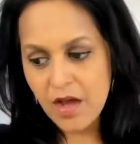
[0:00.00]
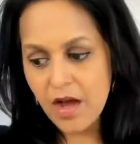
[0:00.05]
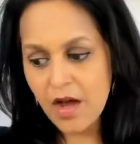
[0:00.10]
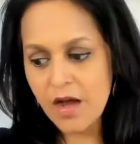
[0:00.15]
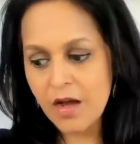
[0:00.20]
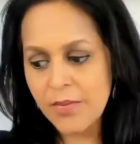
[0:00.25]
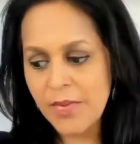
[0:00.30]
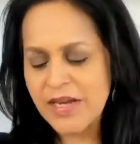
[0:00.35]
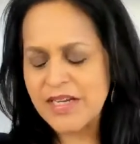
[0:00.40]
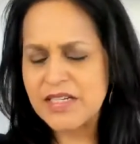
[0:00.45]

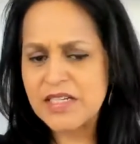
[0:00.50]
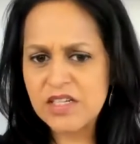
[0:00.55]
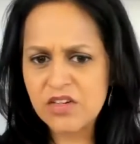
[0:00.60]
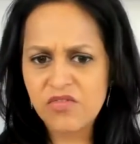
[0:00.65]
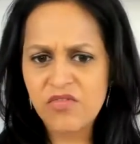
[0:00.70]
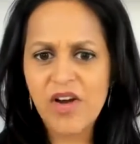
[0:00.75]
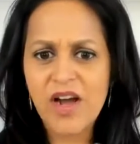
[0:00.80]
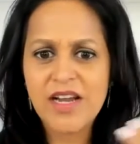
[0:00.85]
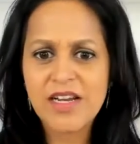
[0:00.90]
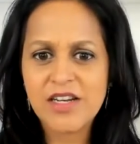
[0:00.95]
I did
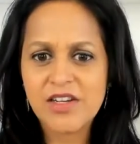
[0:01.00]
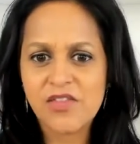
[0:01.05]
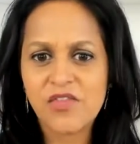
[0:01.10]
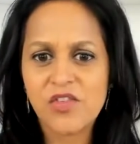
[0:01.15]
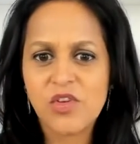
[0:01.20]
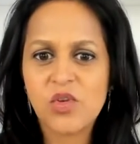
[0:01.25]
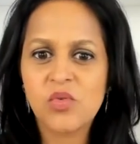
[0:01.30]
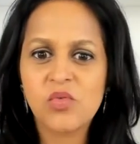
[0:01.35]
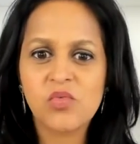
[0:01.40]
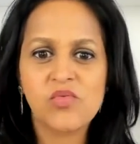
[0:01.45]
find a
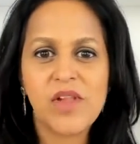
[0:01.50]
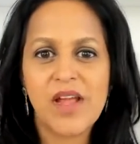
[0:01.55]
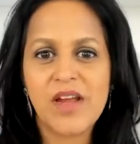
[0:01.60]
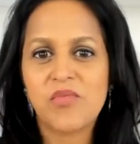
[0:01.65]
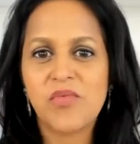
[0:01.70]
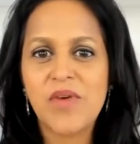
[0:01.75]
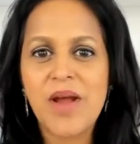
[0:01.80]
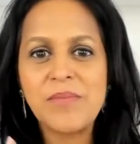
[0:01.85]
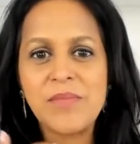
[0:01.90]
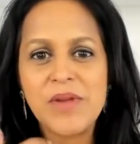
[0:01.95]
few like
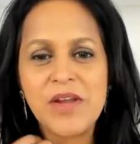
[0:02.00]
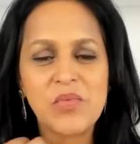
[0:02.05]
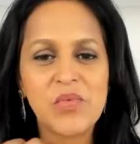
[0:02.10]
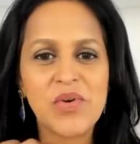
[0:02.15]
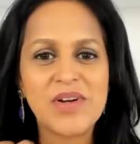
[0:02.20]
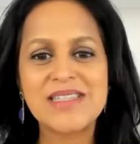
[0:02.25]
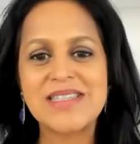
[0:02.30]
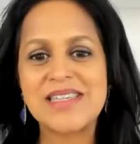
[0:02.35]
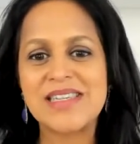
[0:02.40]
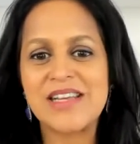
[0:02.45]
remnant
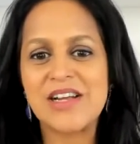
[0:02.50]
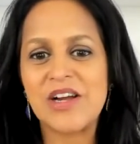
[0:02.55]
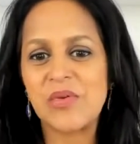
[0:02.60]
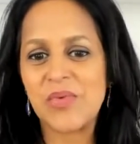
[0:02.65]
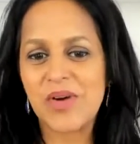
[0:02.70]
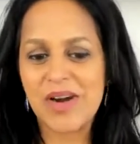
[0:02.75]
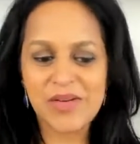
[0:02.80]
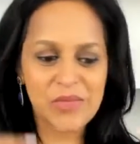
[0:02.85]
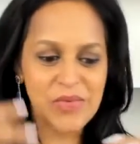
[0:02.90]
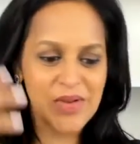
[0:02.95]
ones in there
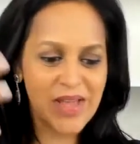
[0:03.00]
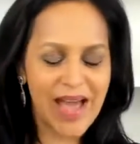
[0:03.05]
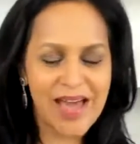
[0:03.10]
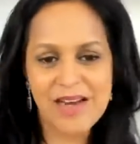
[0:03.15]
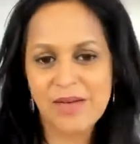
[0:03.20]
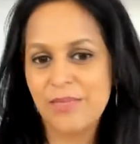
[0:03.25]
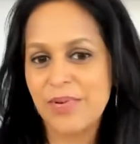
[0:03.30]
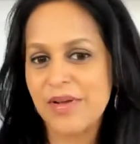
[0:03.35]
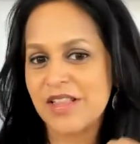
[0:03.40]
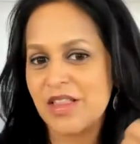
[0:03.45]
where we
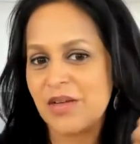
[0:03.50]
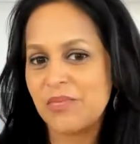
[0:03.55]
hadn't